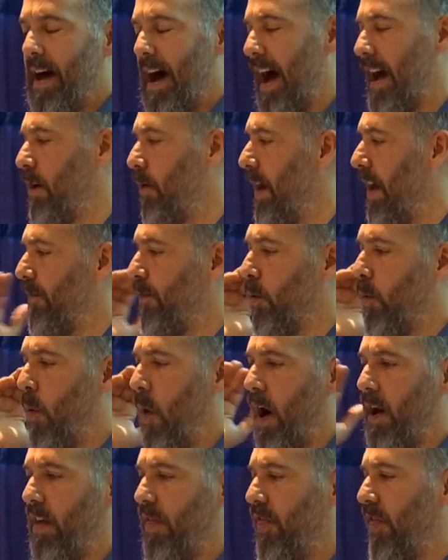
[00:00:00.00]
I don't ever
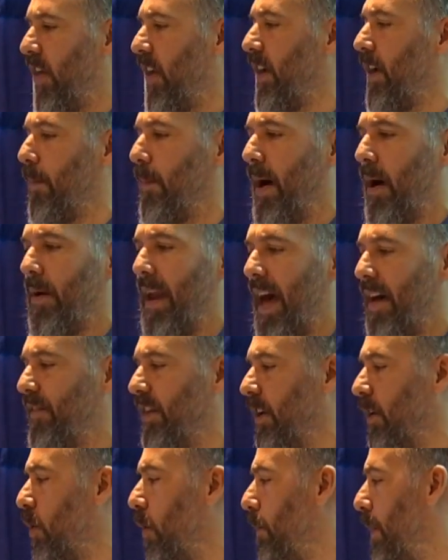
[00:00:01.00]
want to think about
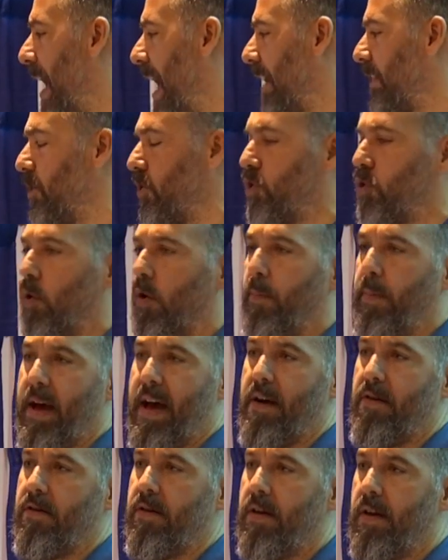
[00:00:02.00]
having to go back to shore
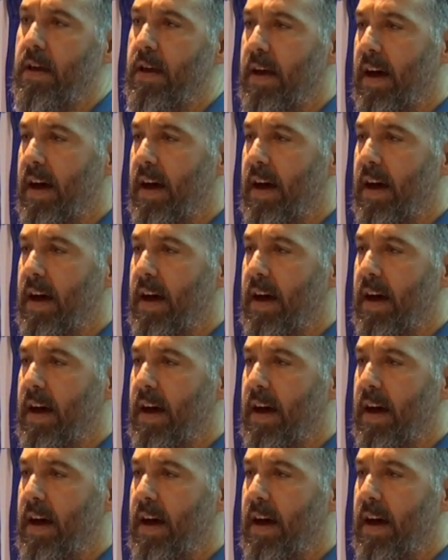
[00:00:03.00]
power.